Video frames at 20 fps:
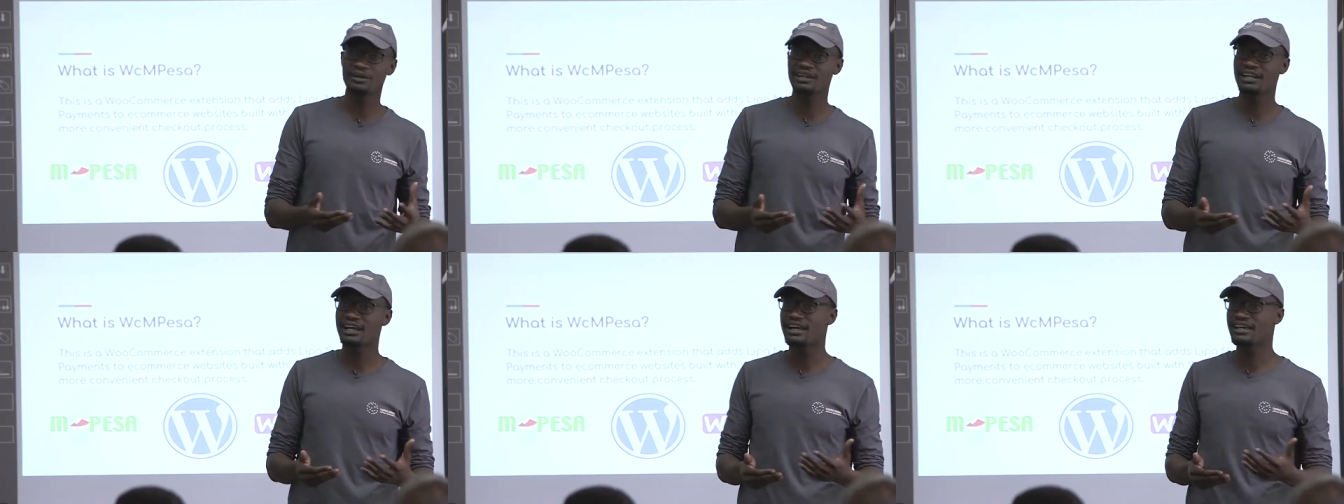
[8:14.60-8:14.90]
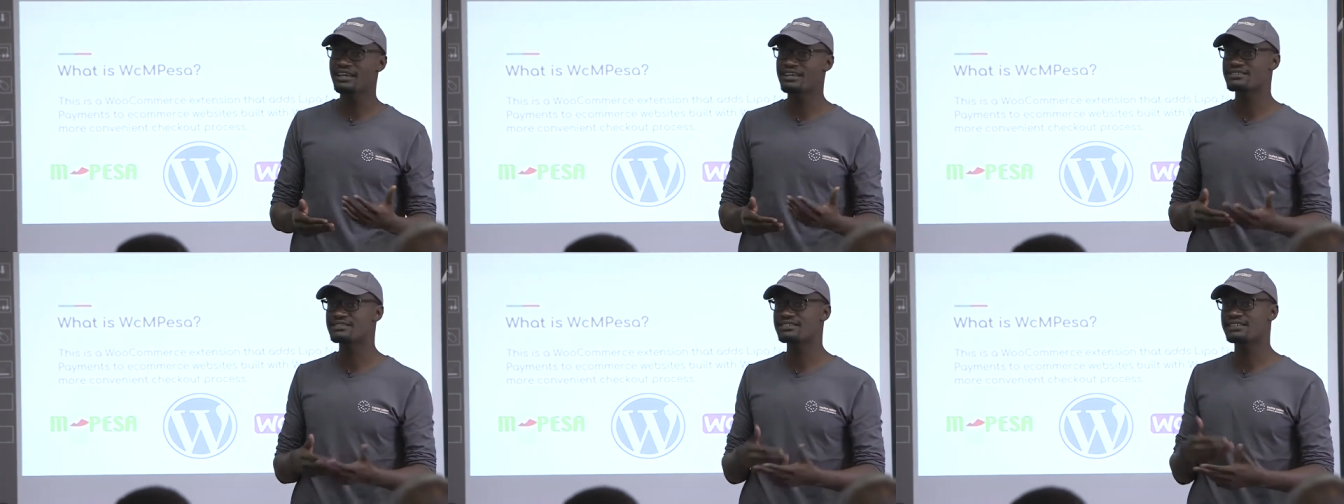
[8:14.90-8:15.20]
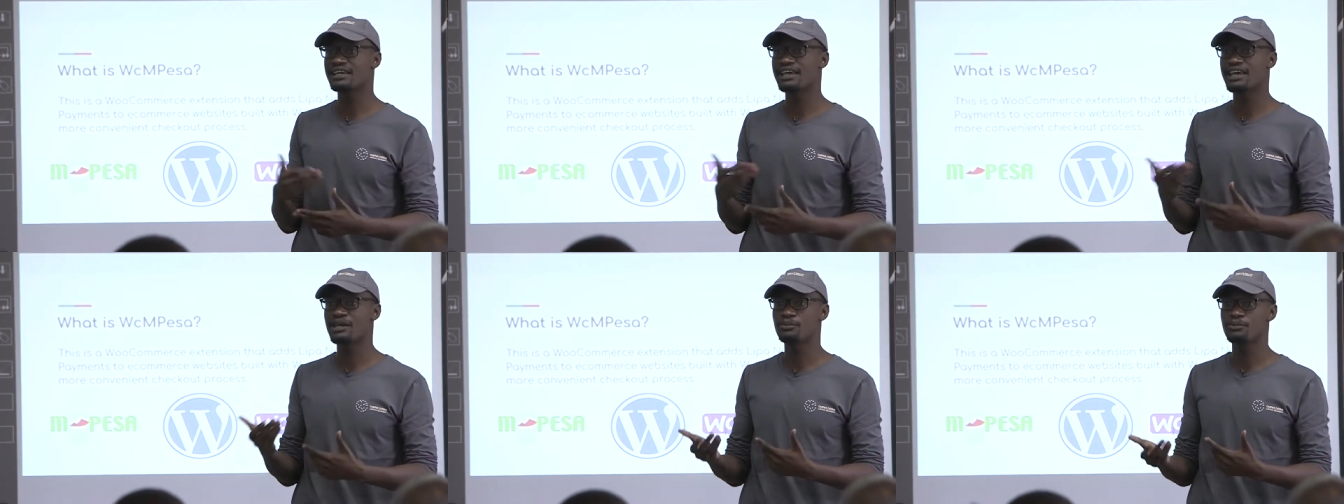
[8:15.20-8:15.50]
called
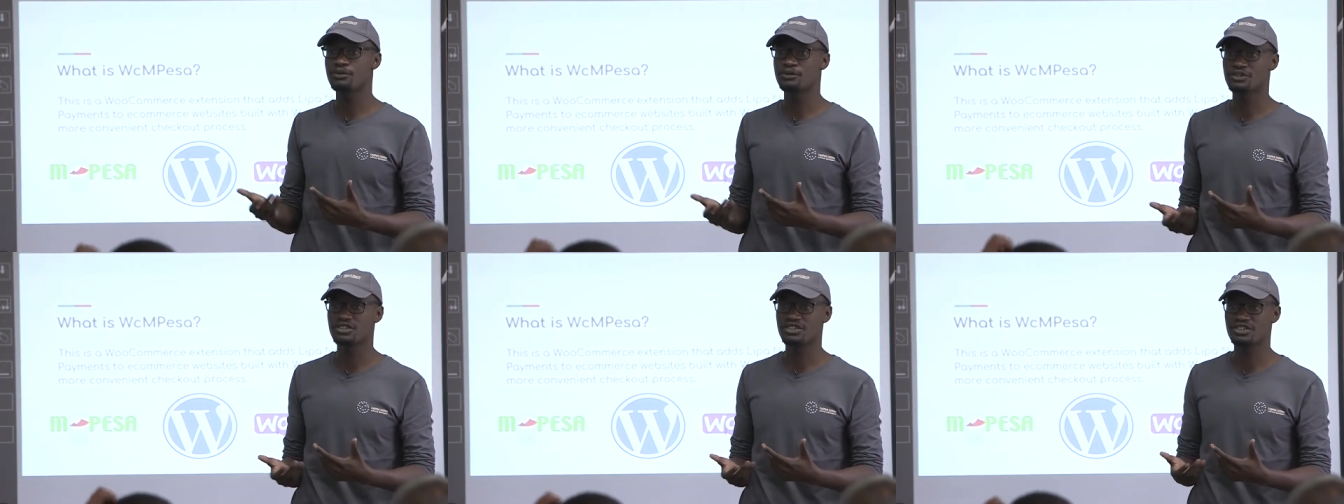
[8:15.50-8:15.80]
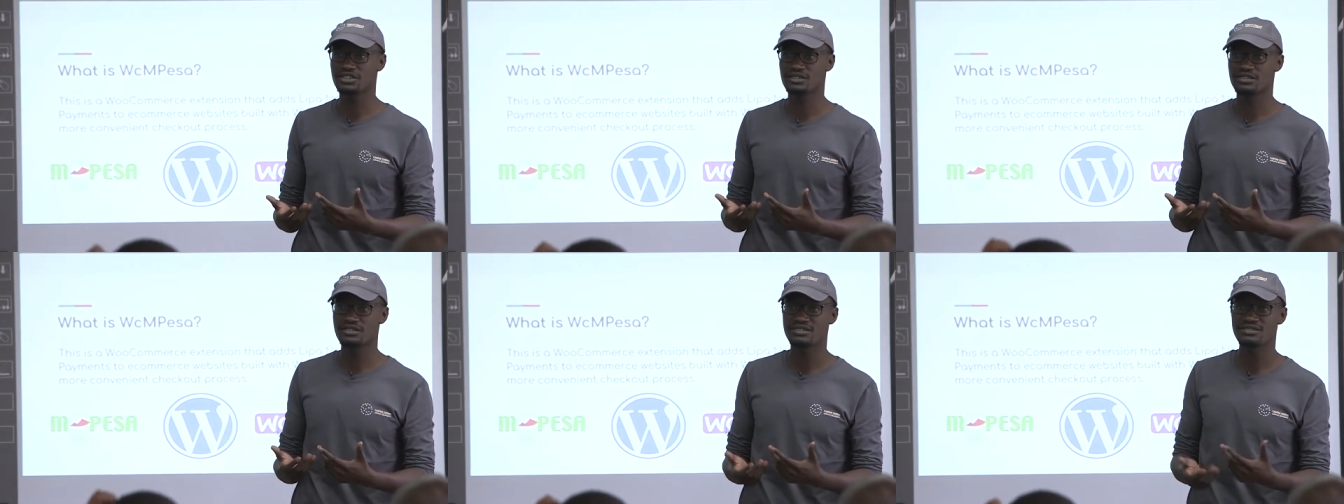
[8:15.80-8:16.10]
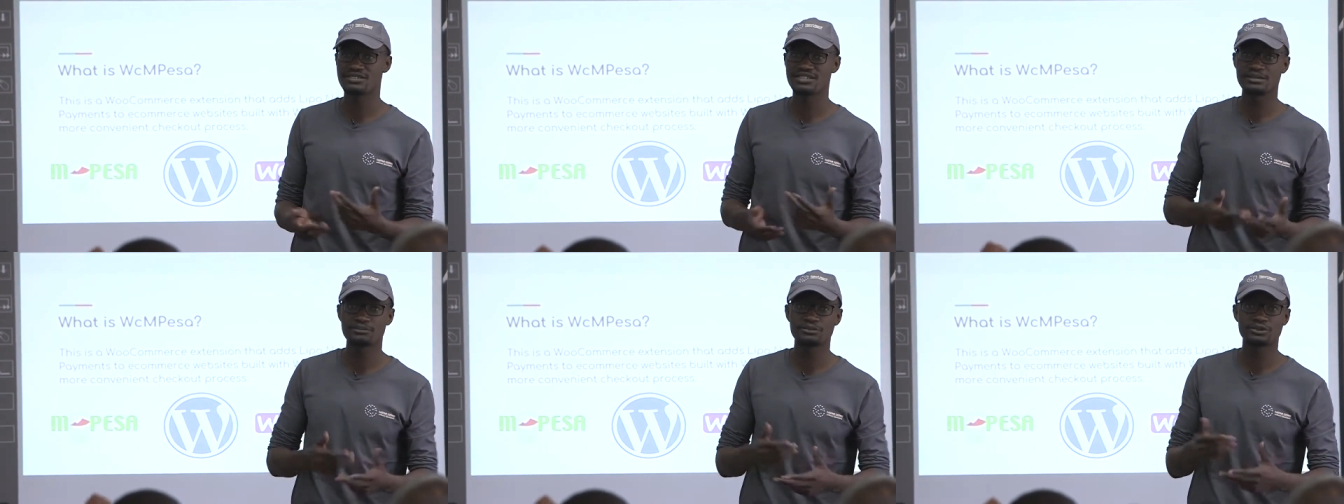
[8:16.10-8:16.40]
STK push.
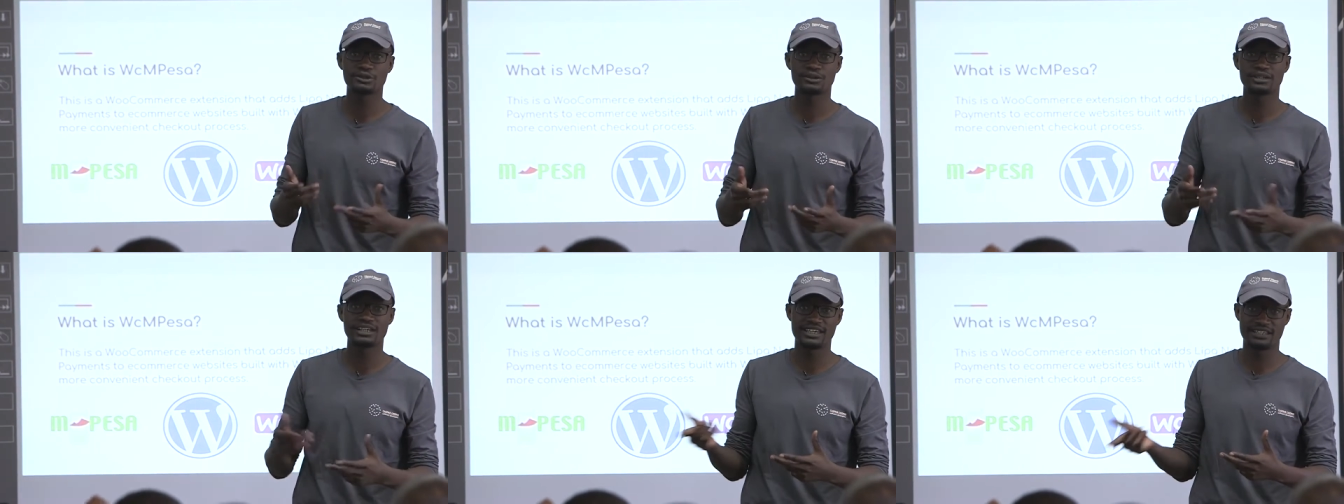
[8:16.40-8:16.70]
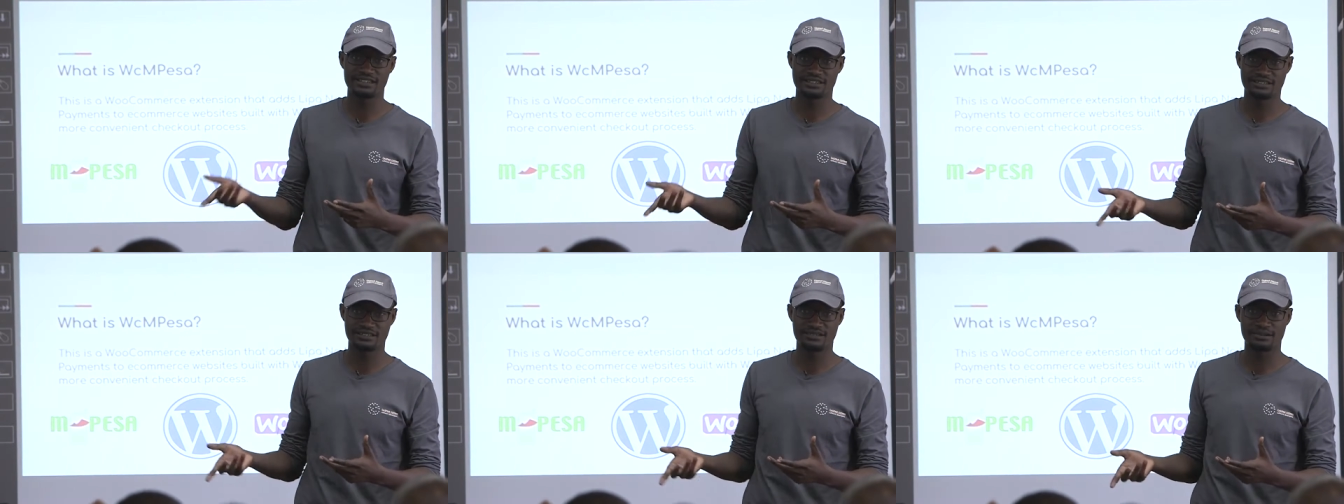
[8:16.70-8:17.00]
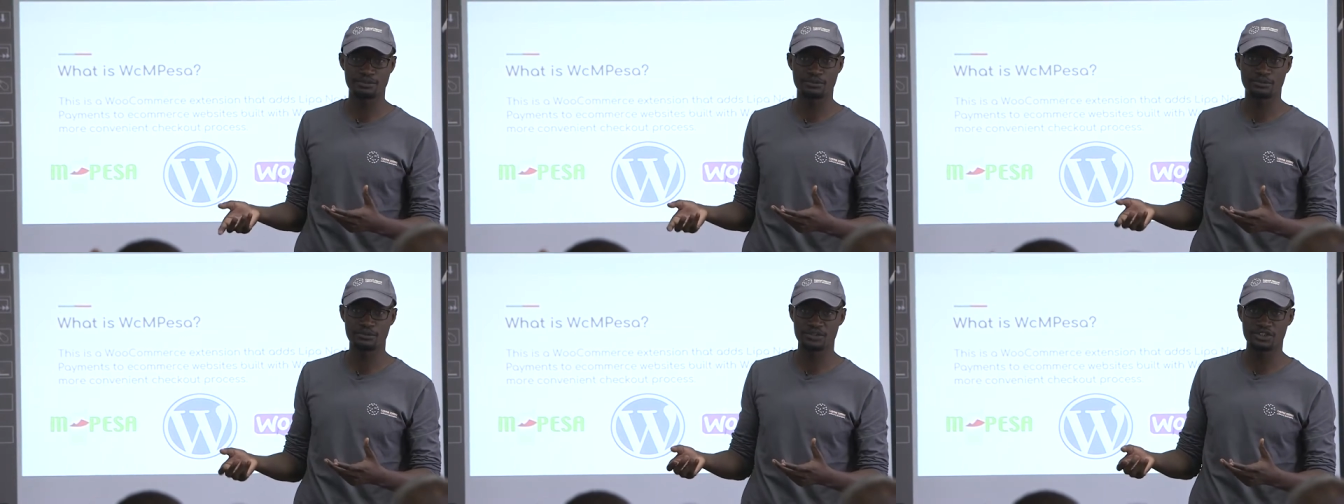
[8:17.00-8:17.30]
SIM toolkit
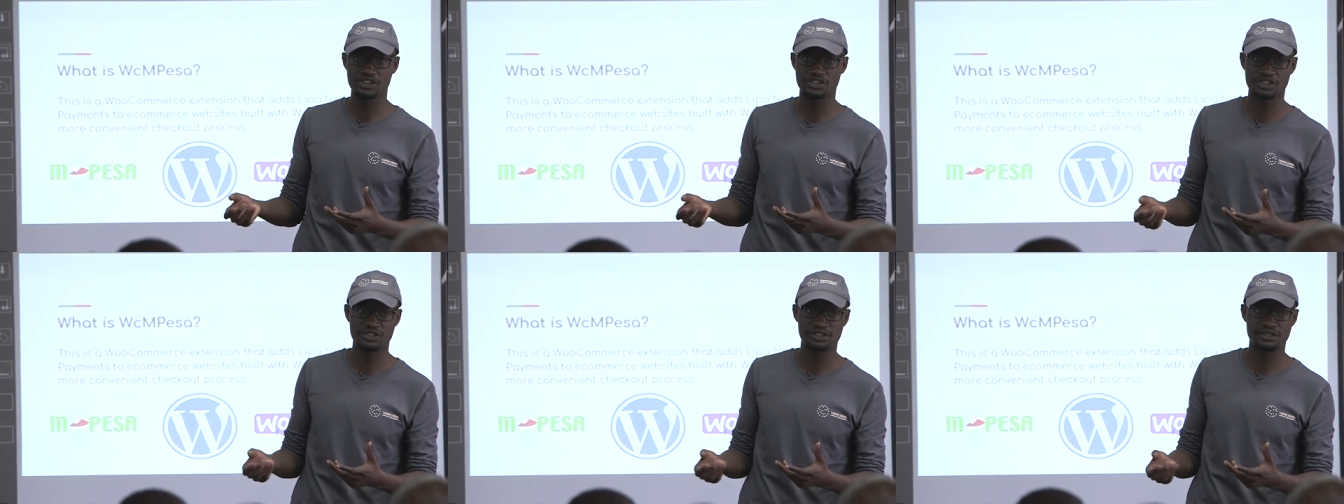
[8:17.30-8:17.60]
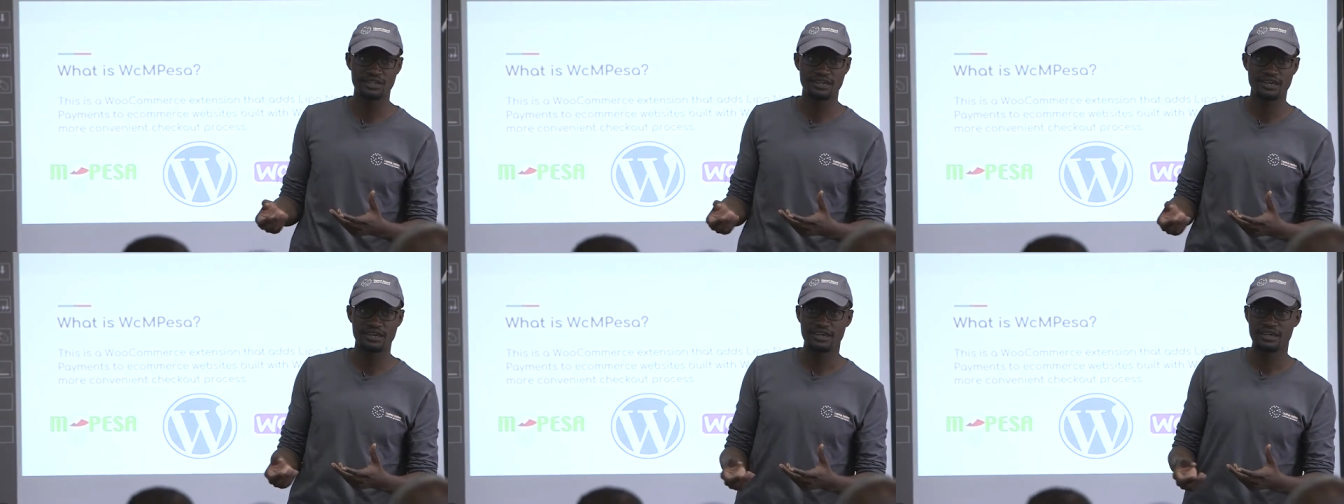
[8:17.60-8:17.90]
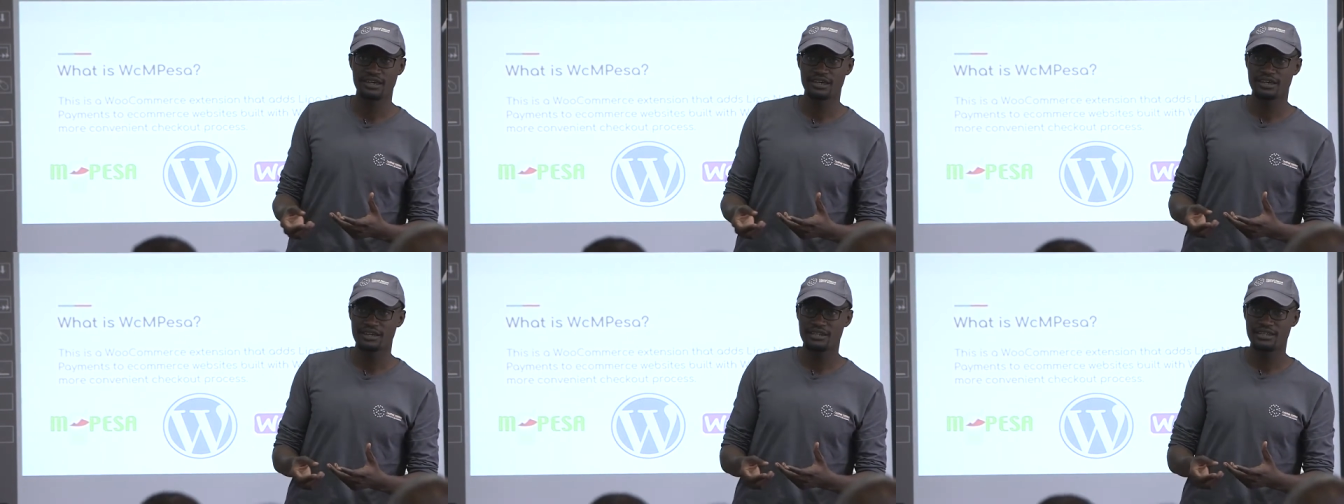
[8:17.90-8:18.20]
push.
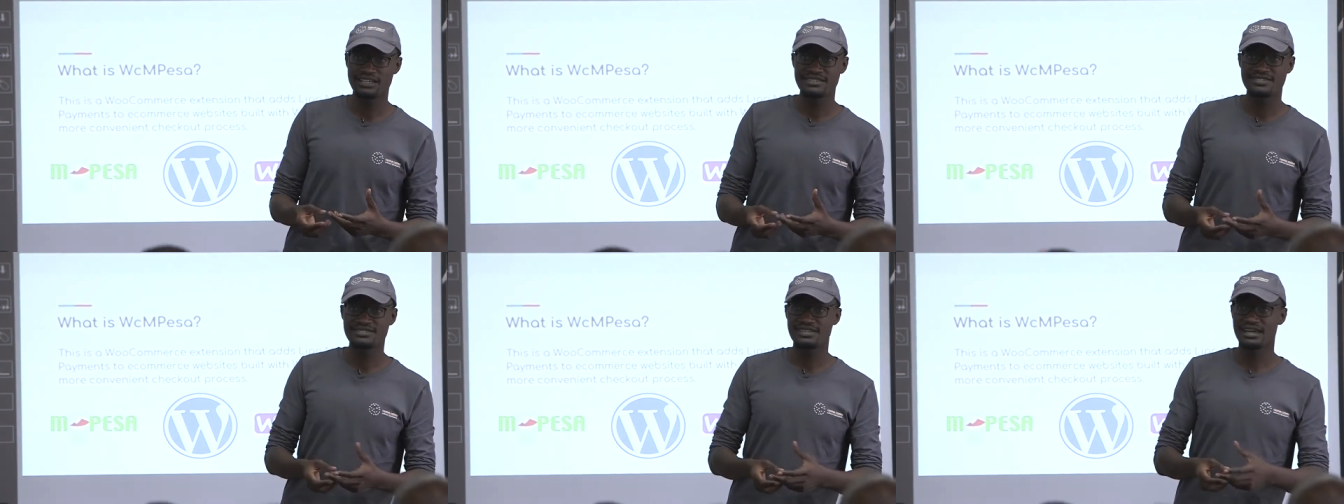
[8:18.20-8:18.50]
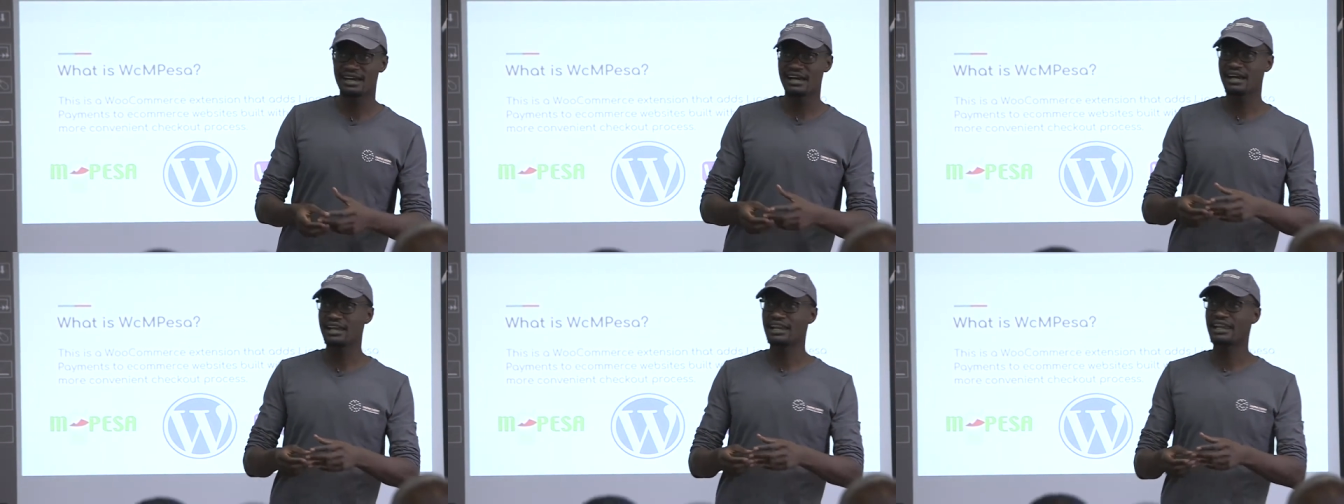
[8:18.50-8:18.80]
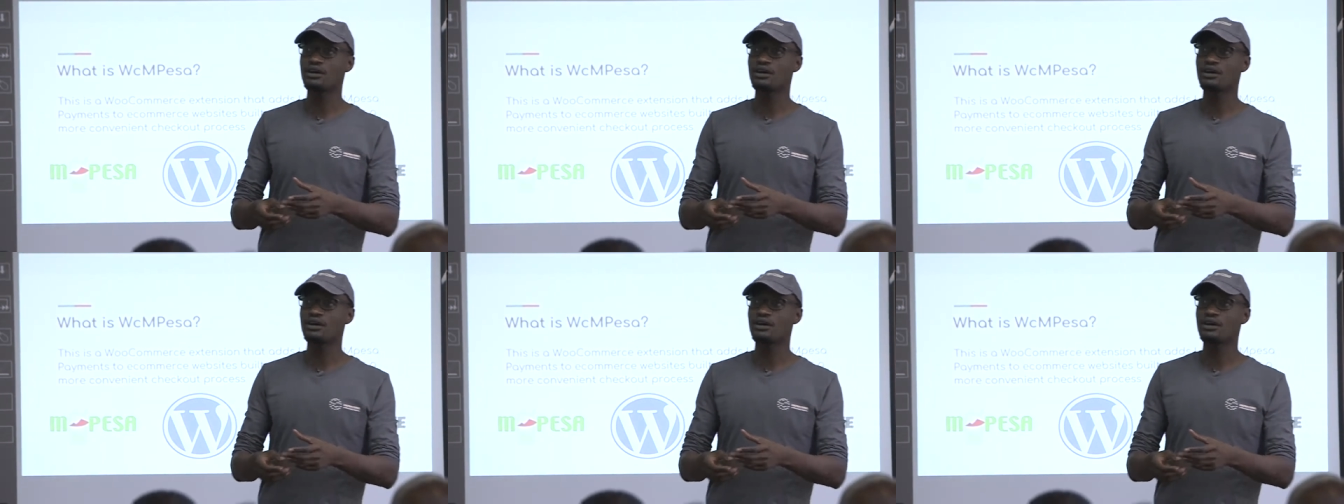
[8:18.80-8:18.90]
That's uh,